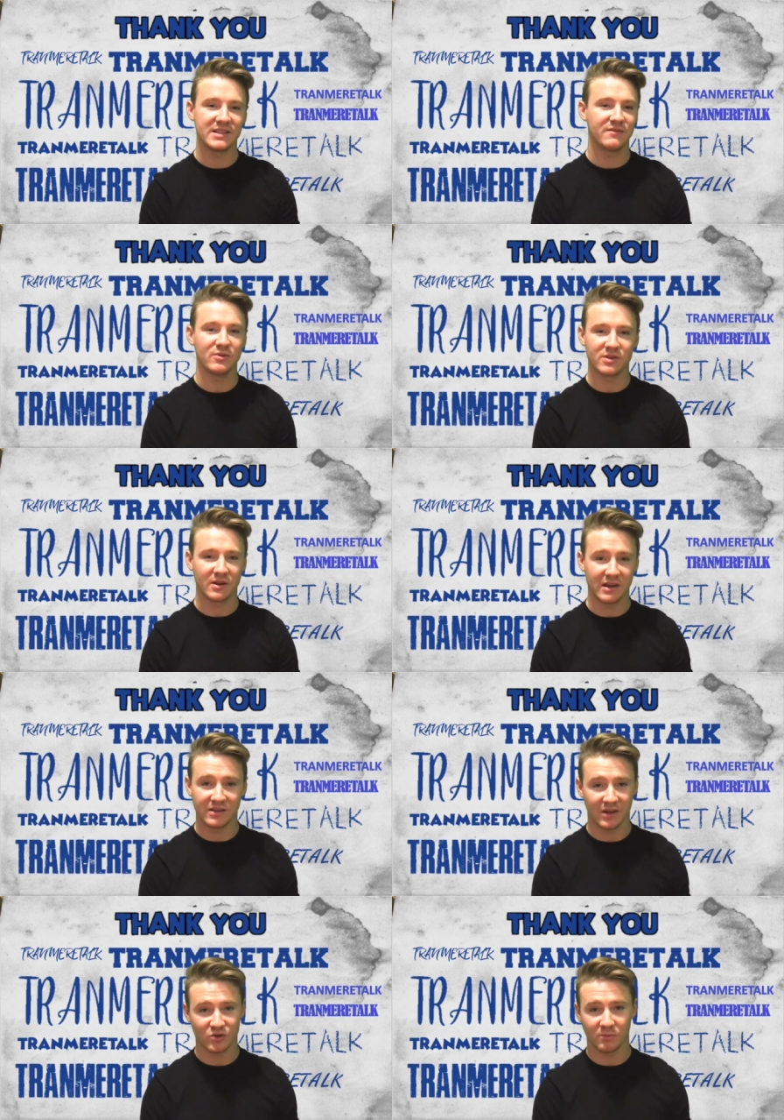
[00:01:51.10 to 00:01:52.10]
interviews are in
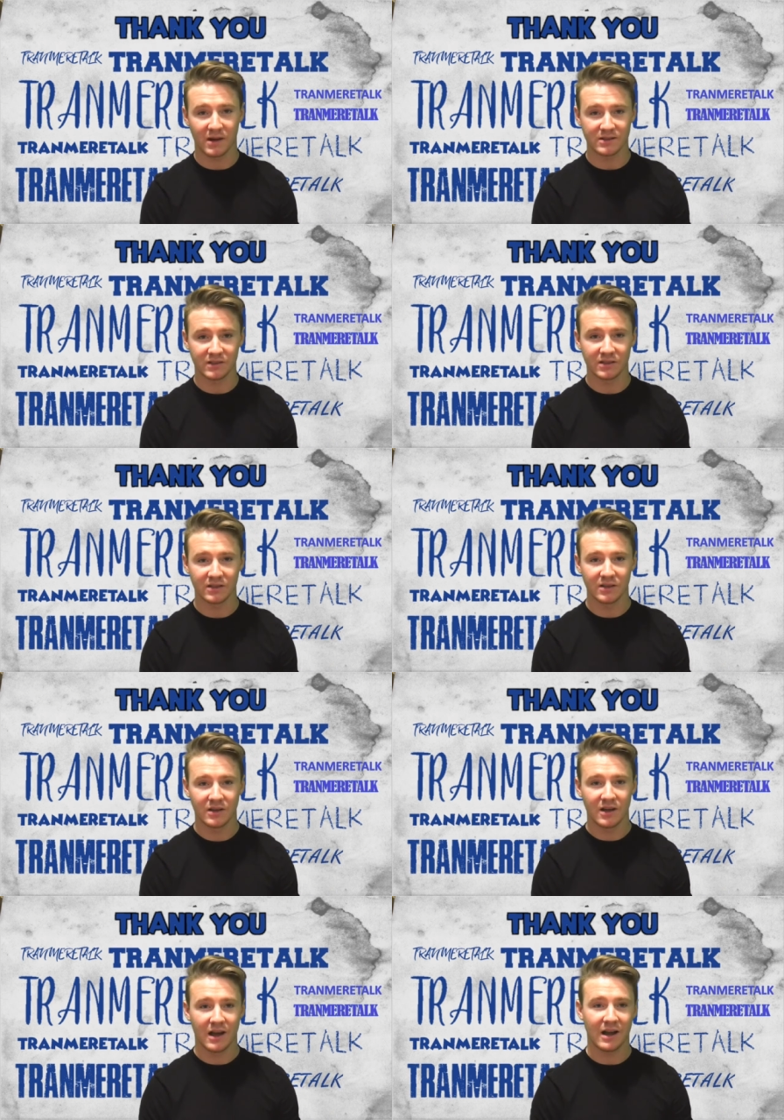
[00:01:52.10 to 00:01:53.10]
natural part of it.
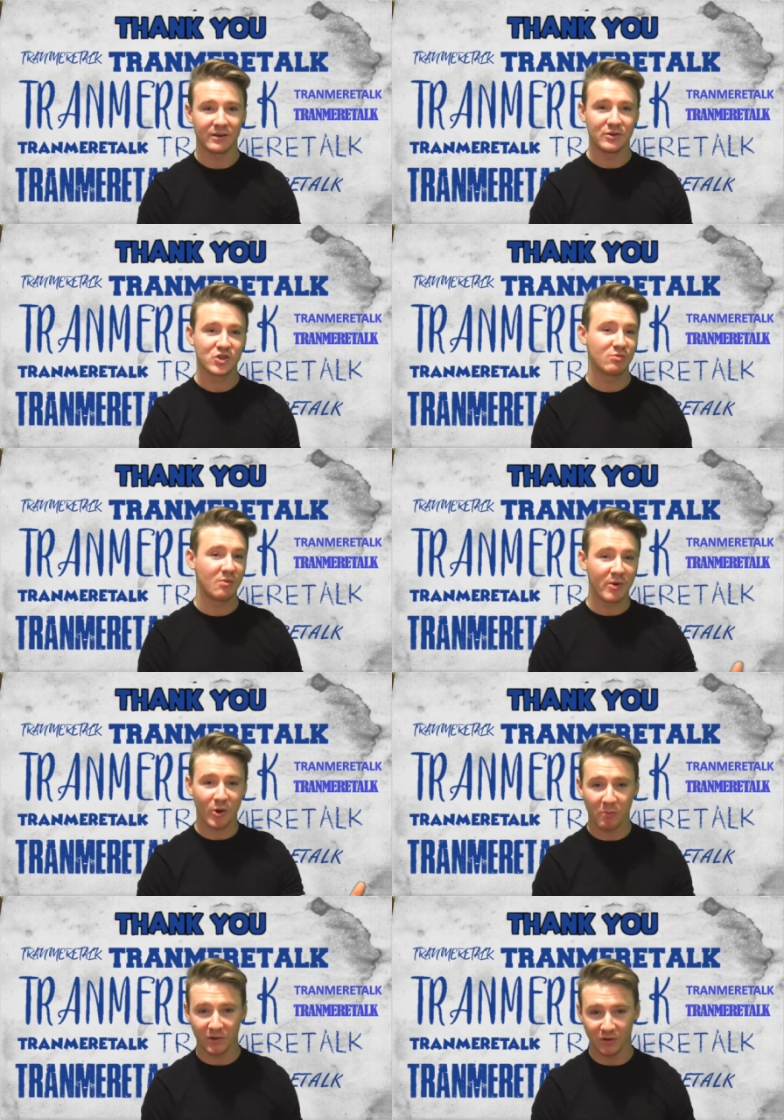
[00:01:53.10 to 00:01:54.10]
And some are more
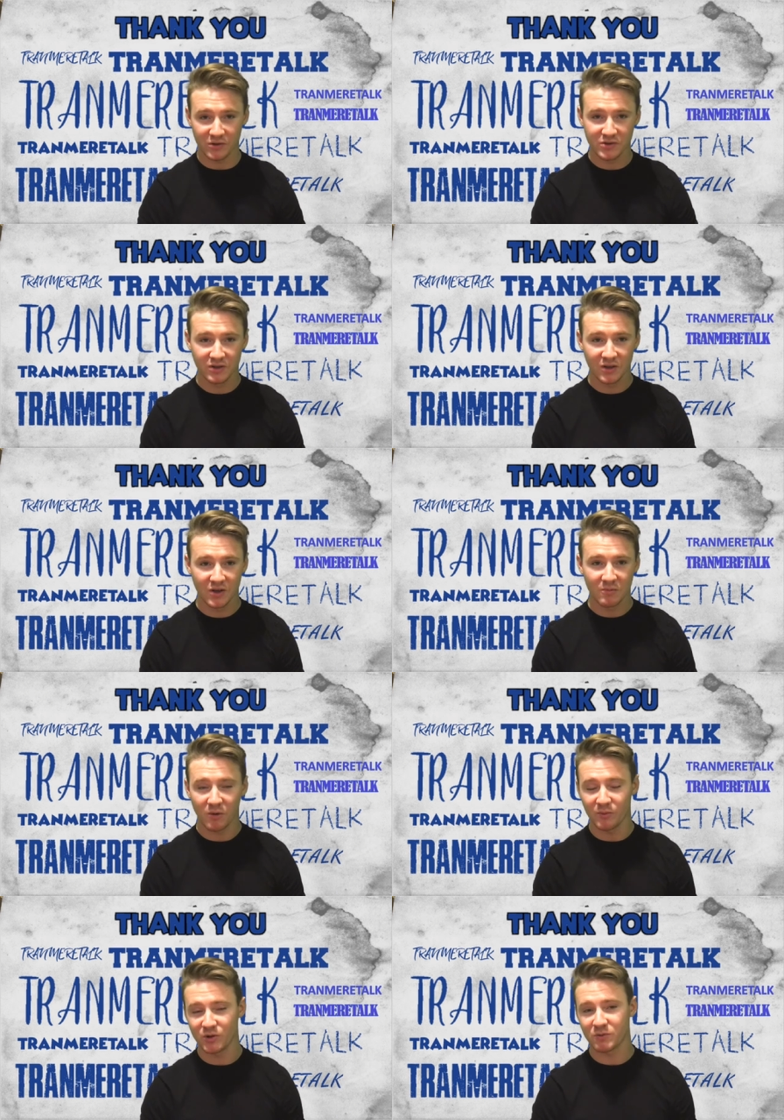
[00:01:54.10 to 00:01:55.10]
open than others,
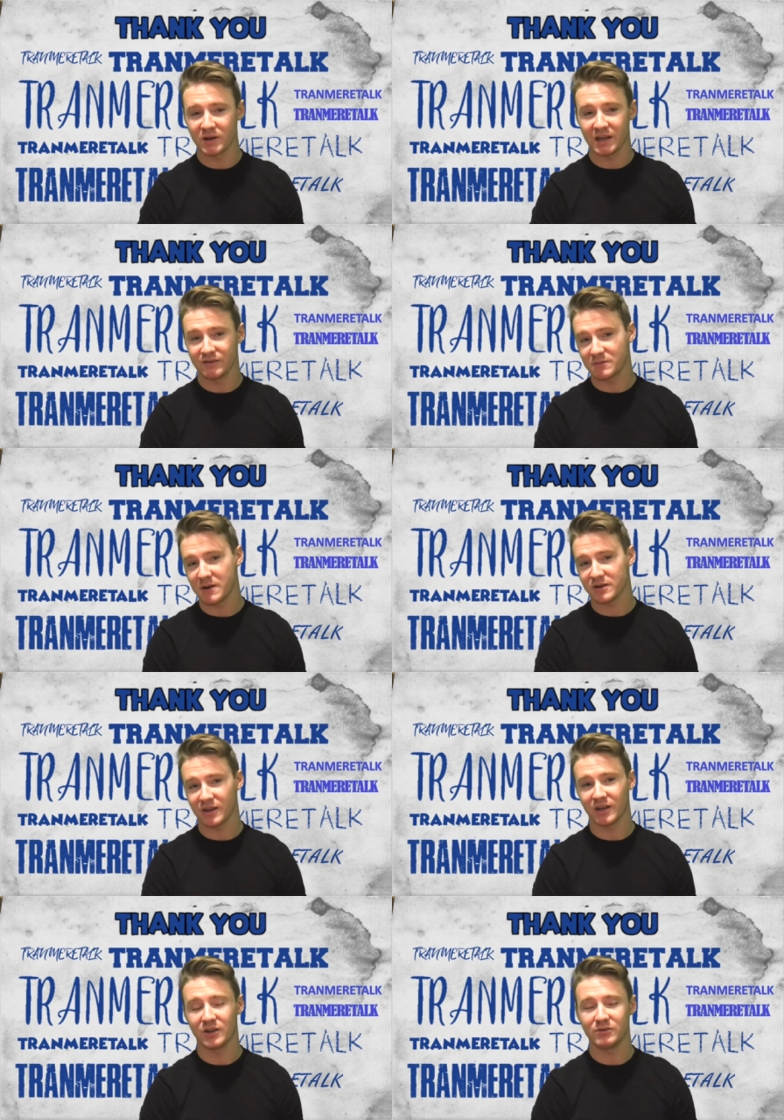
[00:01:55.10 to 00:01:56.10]
but we just want to give a special
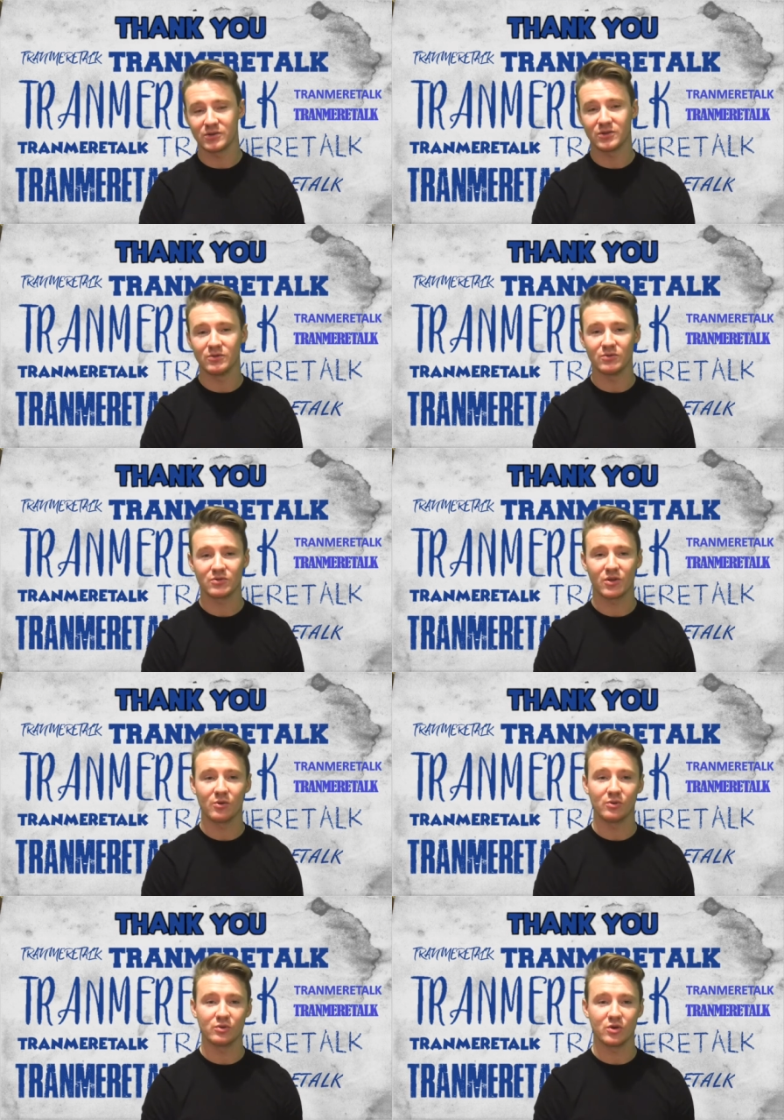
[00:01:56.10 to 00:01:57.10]
thank you to
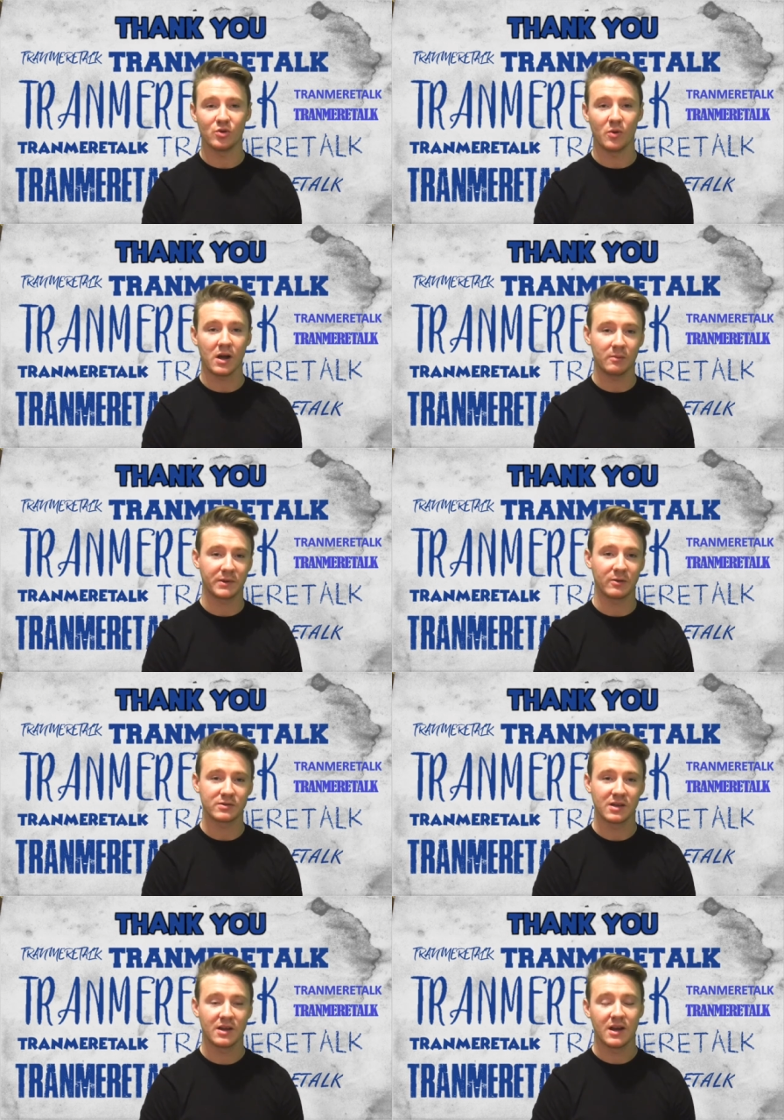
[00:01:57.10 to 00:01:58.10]
those who helped
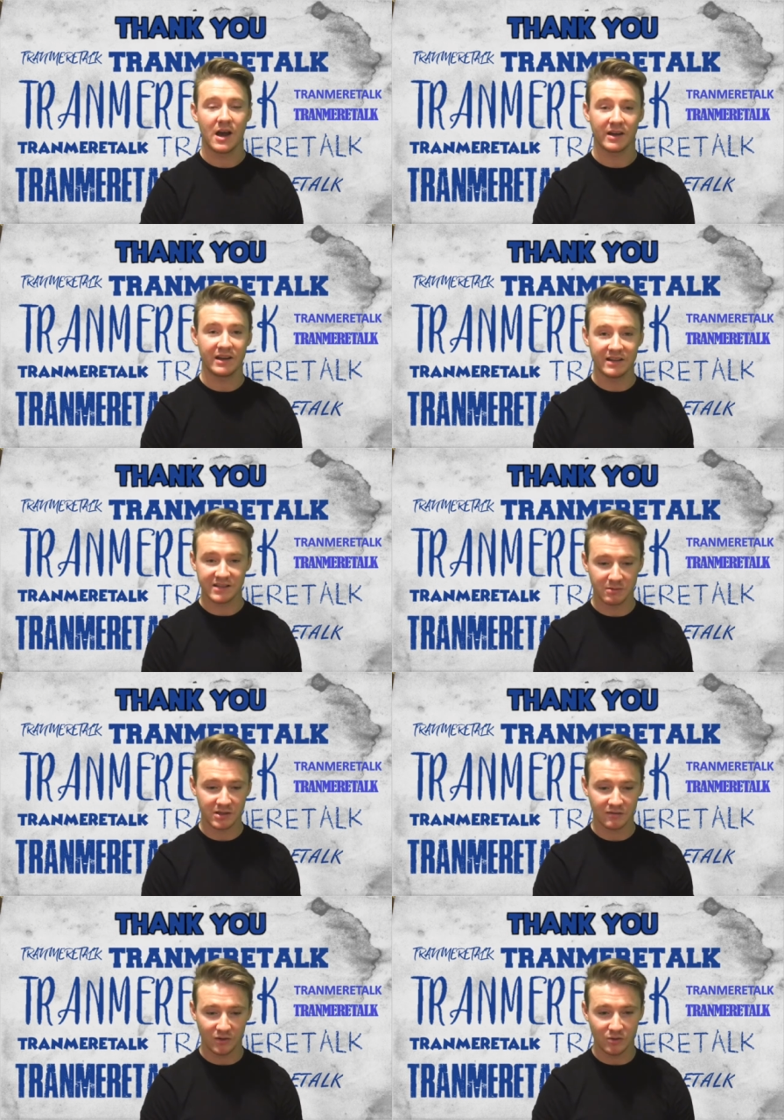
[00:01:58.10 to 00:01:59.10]
out and uh, completed the
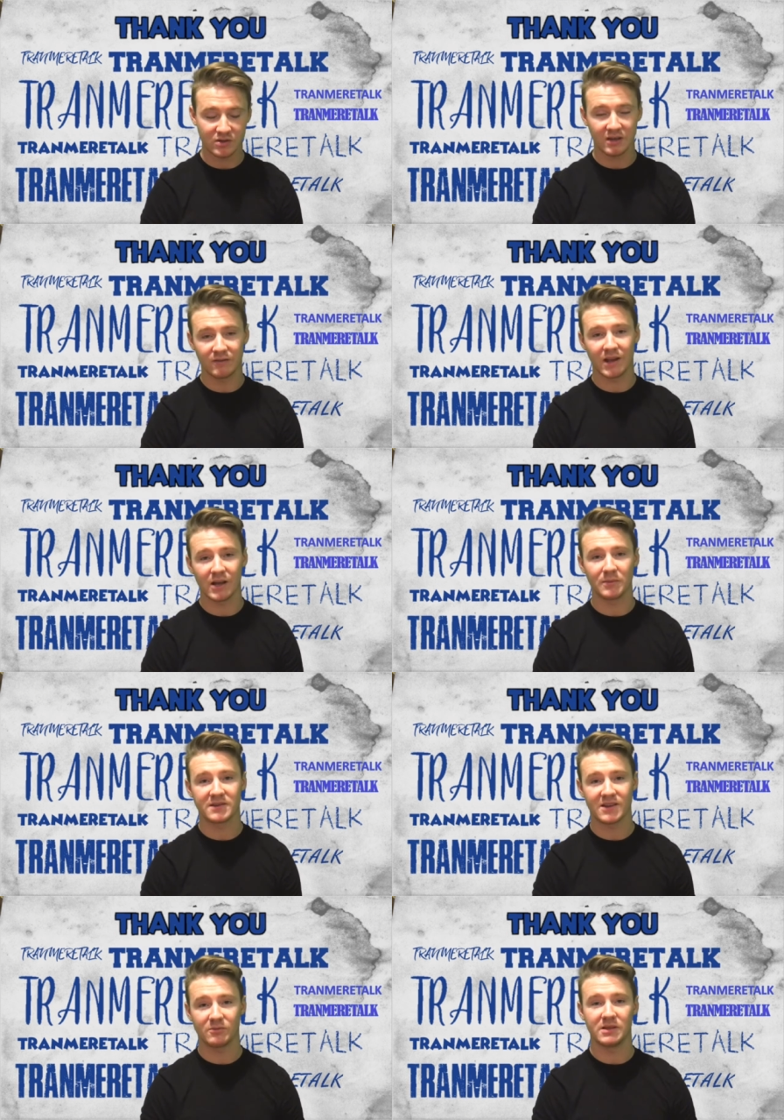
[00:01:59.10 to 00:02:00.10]
interviews and even helped
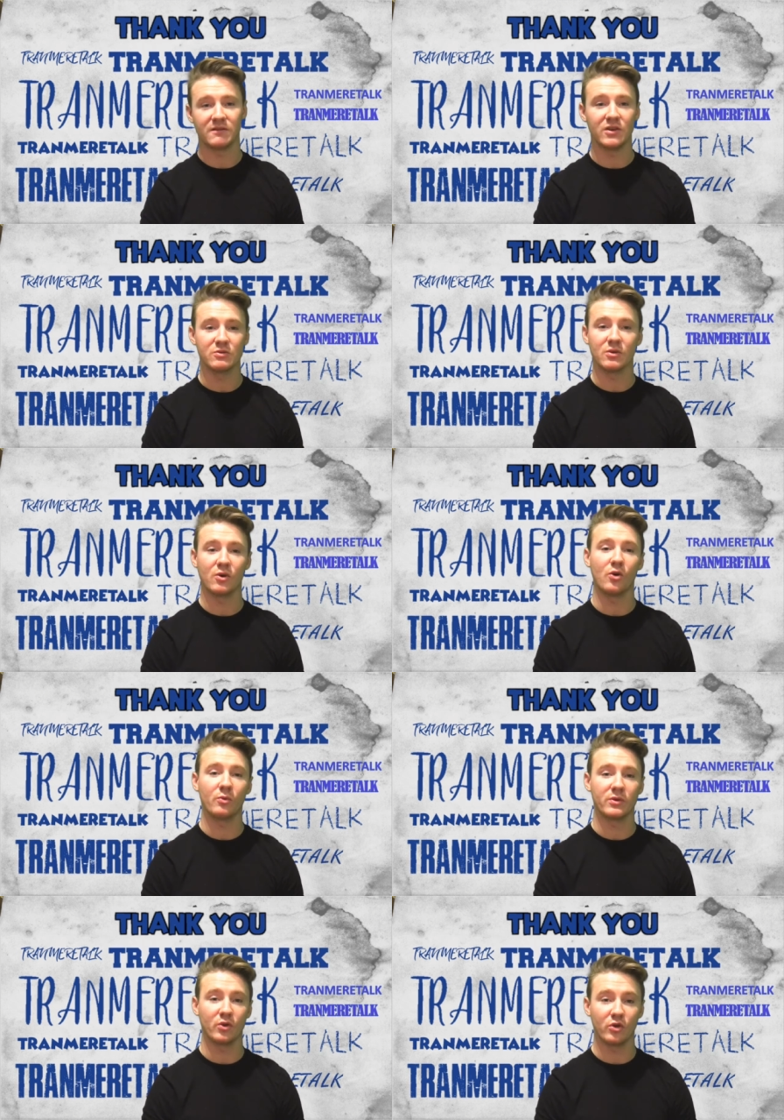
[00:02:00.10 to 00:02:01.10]
set up interviews with,
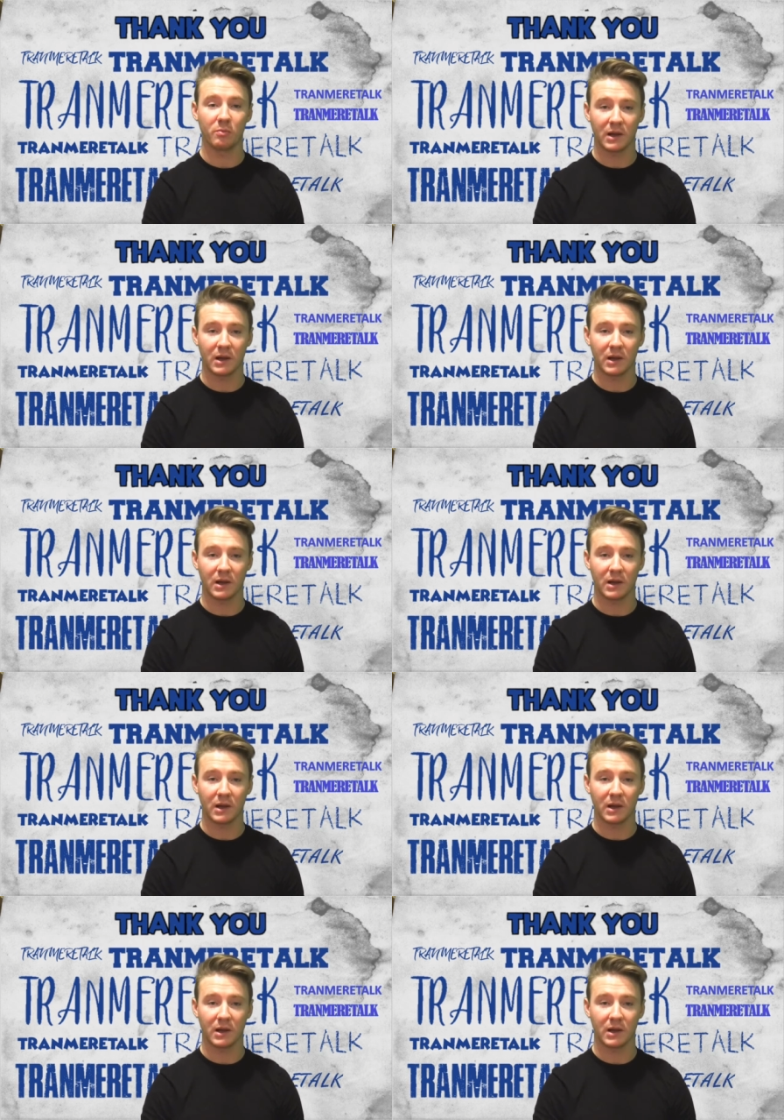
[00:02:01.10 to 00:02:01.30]
with other